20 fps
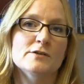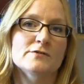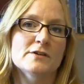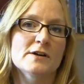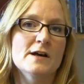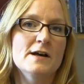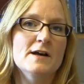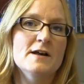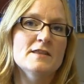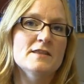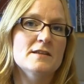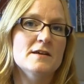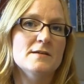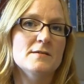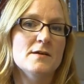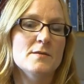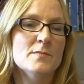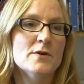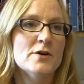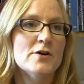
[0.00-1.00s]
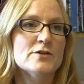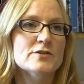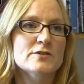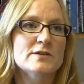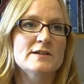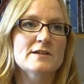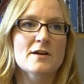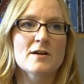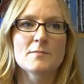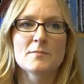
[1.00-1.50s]
of in
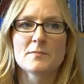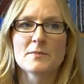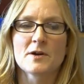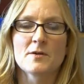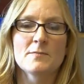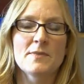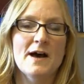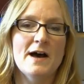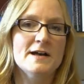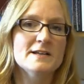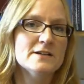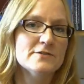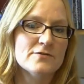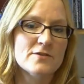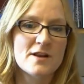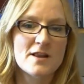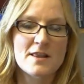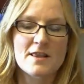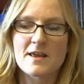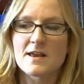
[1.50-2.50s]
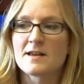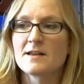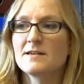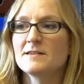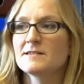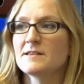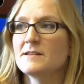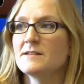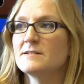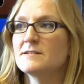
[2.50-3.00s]
poetry, you can compare different
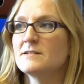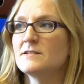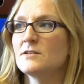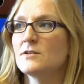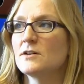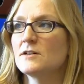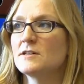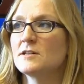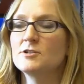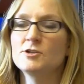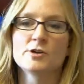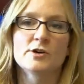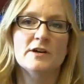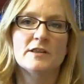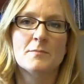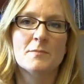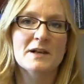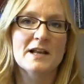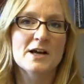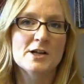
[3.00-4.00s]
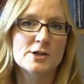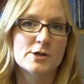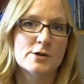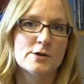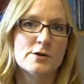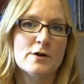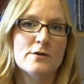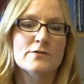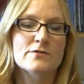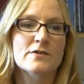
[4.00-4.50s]
things and you can enjoy the
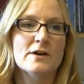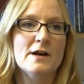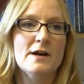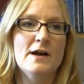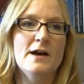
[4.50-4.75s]
pleasure of